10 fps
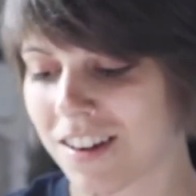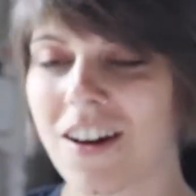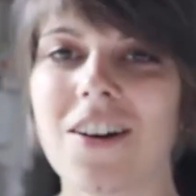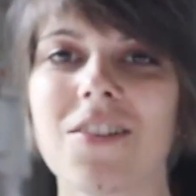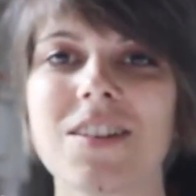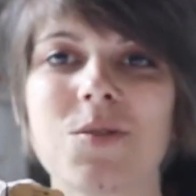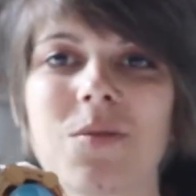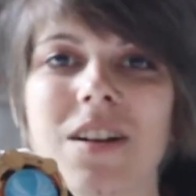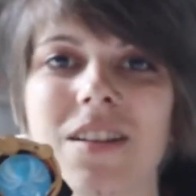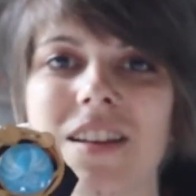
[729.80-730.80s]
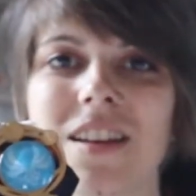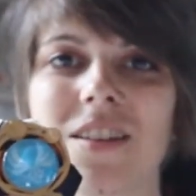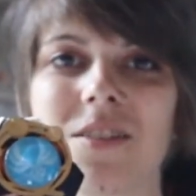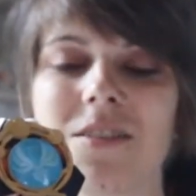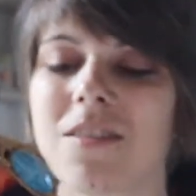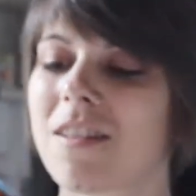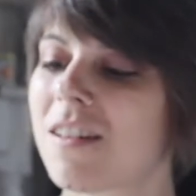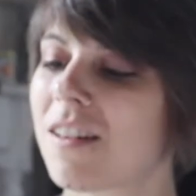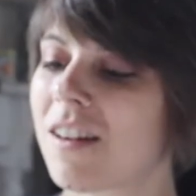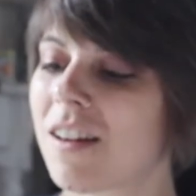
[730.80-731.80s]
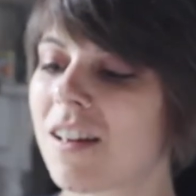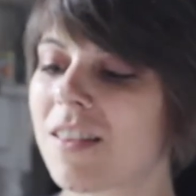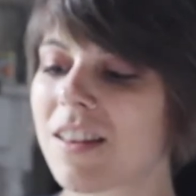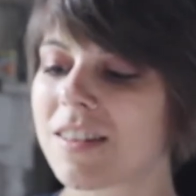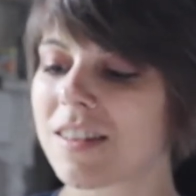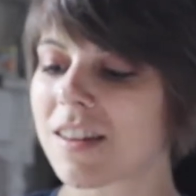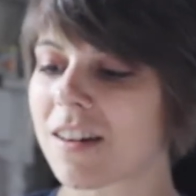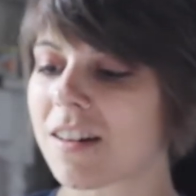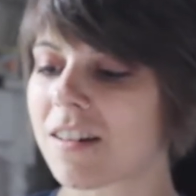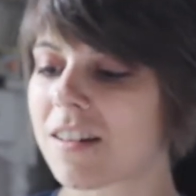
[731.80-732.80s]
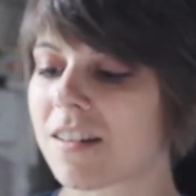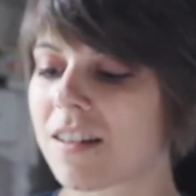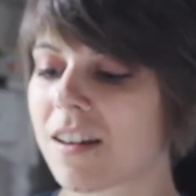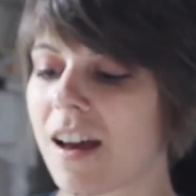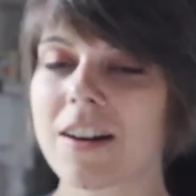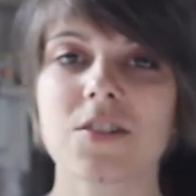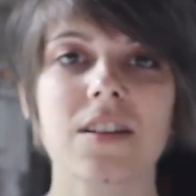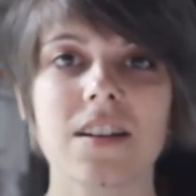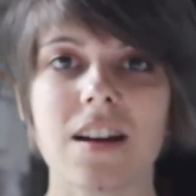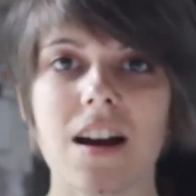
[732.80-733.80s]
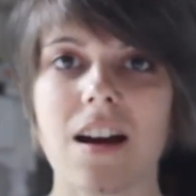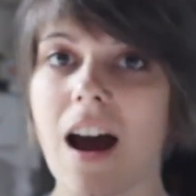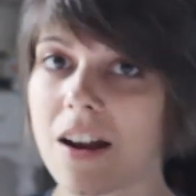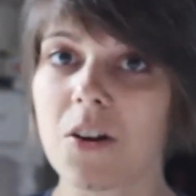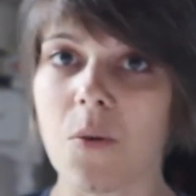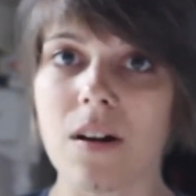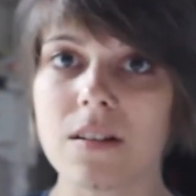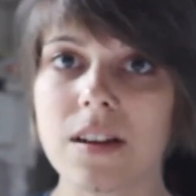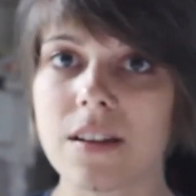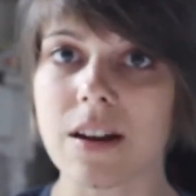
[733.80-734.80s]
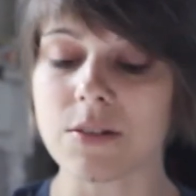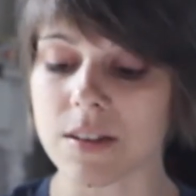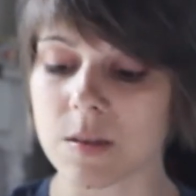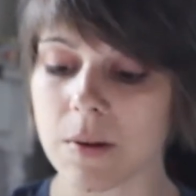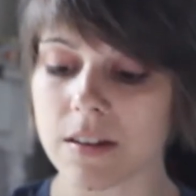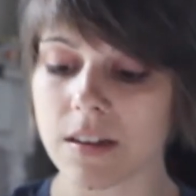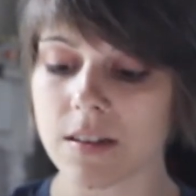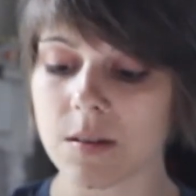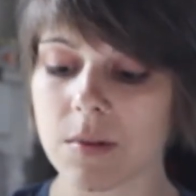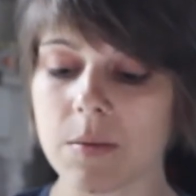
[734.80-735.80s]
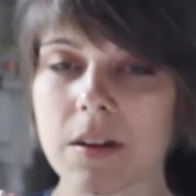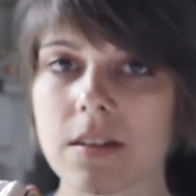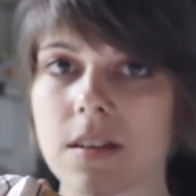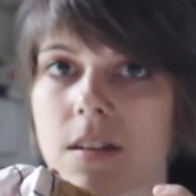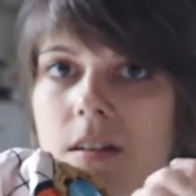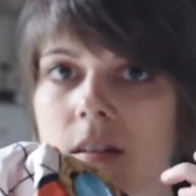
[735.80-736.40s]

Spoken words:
Oh, that's really cute. This is actually higher quality than I was expecting it to be, because it